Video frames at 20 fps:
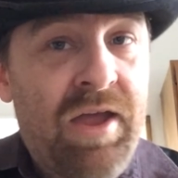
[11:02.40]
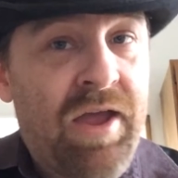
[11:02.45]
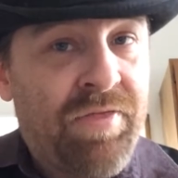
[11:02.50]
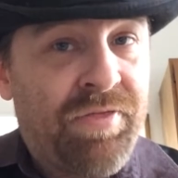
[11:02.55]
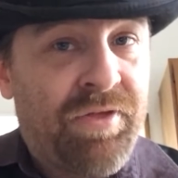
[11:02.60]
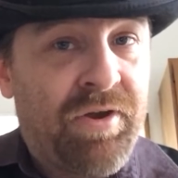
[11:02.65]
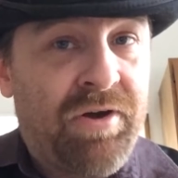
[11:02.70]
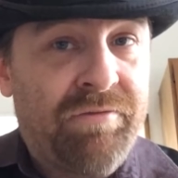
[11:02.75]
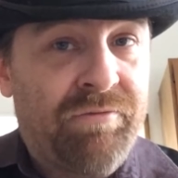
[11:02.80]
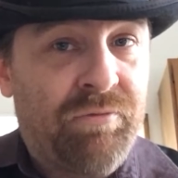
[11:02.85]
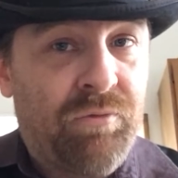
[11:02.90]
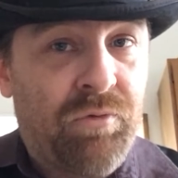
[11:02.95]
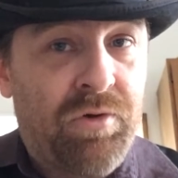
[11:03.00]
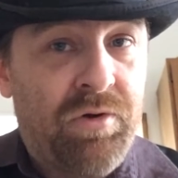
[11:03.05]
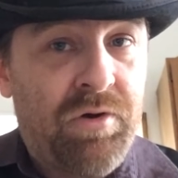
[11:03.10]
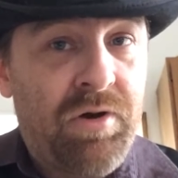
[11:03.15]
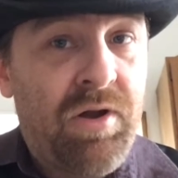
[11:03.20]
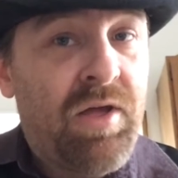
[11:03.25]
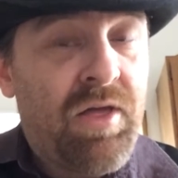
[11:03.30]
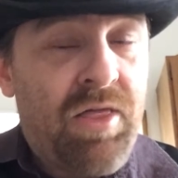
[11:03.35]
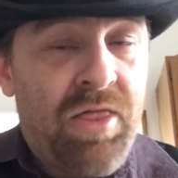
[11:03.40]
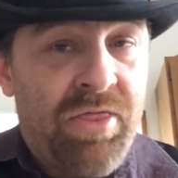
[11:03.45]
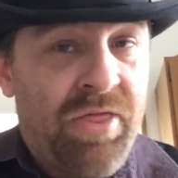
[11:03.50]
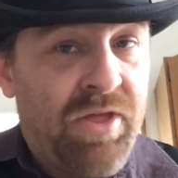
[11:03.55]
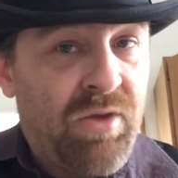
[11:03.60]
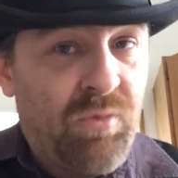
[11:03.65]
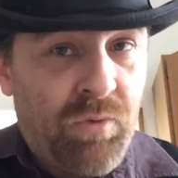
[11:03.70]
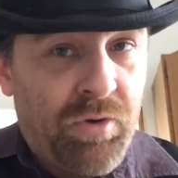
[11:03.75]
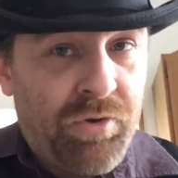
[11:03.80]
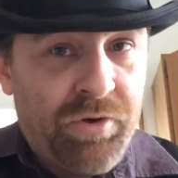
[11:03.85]
and therefore
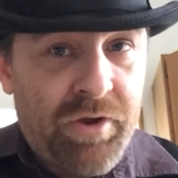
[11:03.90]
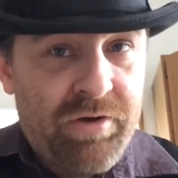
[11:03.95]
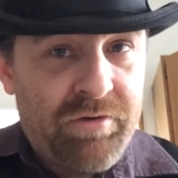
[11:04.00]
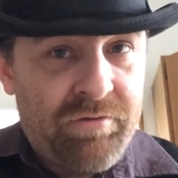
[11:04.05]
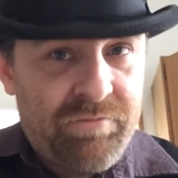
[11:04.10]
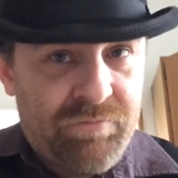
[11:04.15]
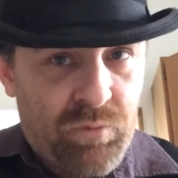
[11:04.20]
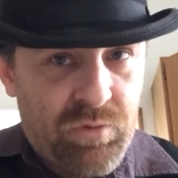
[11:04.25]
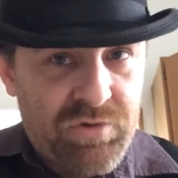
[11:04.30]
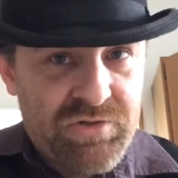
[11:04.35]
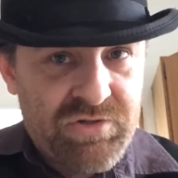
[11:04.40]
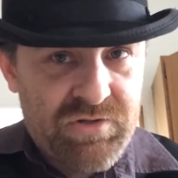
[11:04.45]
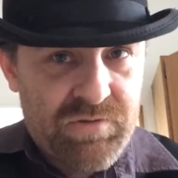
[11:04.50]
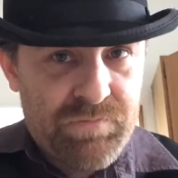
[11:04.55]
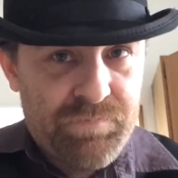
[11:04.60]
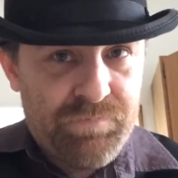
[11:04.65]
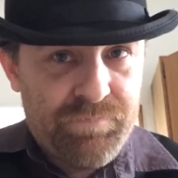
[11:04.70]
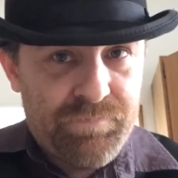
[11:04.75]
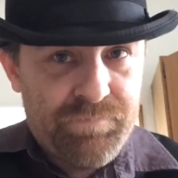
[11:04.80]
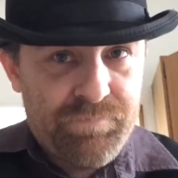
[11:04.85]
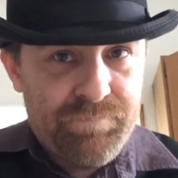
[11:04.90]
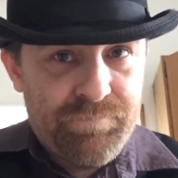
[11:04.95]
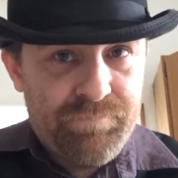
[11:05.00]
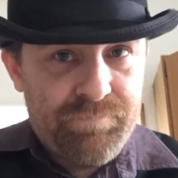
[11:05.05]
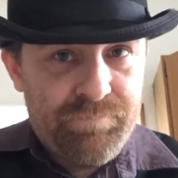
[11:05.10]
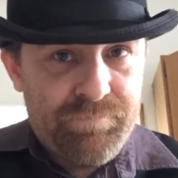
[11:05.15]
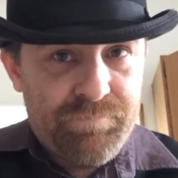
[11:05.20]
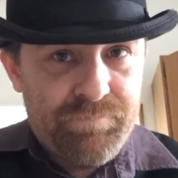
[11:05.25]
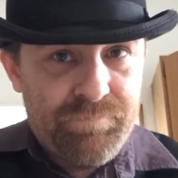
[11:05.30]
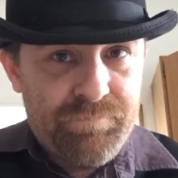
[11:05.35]
they will not enforce them.
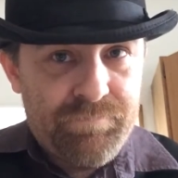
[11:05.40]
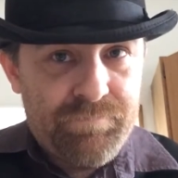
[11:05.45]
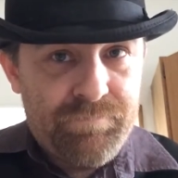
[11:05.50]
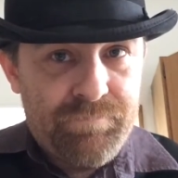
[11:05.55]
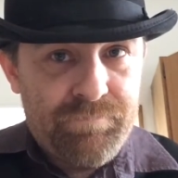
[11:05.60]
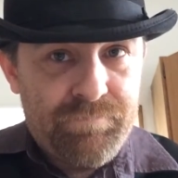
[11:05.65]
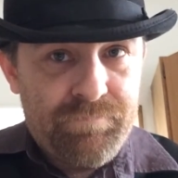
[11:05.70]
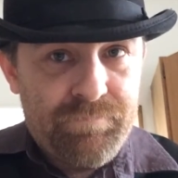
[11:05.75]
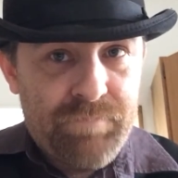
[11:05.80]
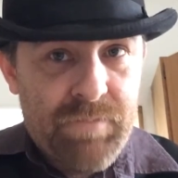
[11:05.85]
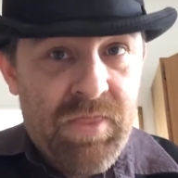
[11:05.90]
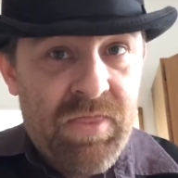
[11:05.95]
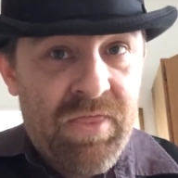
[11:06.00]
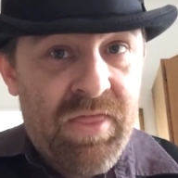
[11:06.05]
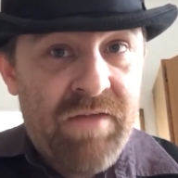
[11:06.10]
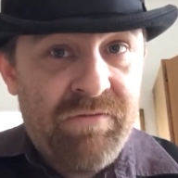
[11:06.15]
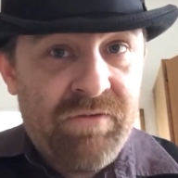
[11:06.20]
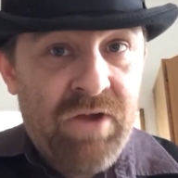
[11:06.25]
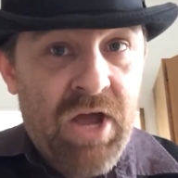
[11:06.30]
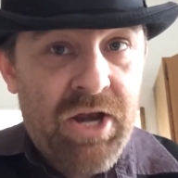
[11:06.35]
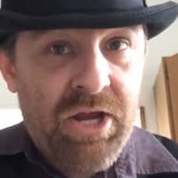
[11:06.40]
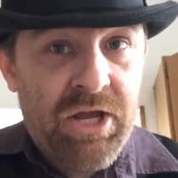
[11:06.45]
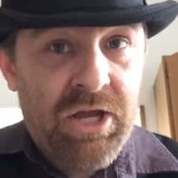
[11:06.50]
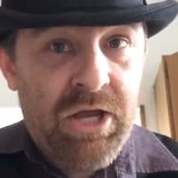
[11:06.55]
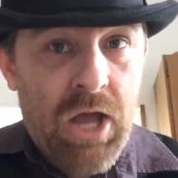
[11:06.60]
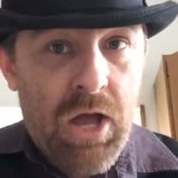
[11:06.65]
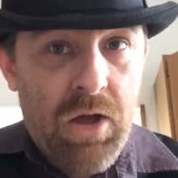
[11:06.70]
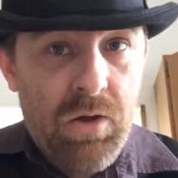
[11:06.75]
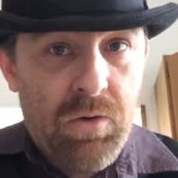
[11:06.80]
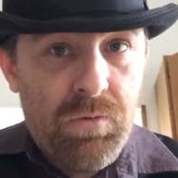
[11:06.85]
They've got to
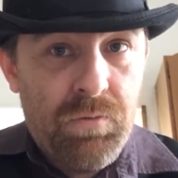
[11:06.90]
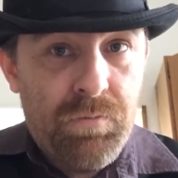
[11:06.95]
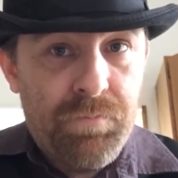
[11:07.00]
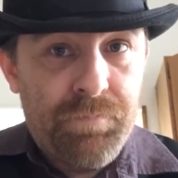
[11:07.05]
go.